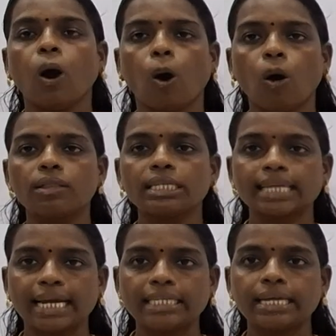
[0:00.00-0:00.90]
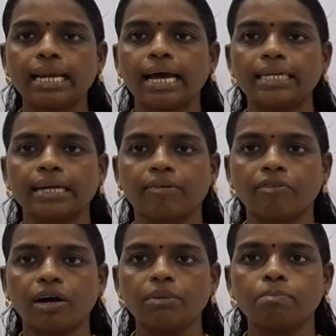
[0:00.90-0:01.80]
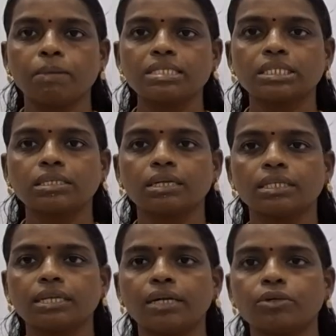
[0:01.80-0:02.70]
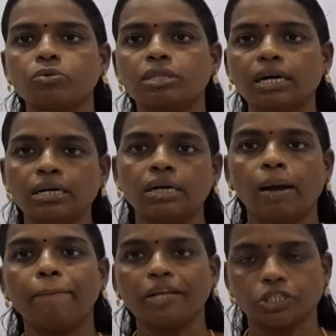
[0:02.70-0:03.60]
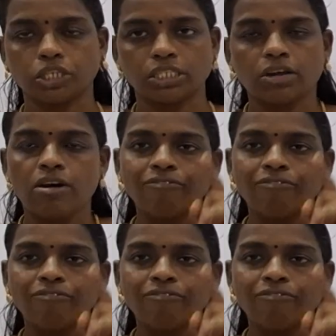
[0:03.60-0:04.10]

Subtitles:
All the title and award must return to the Britishers.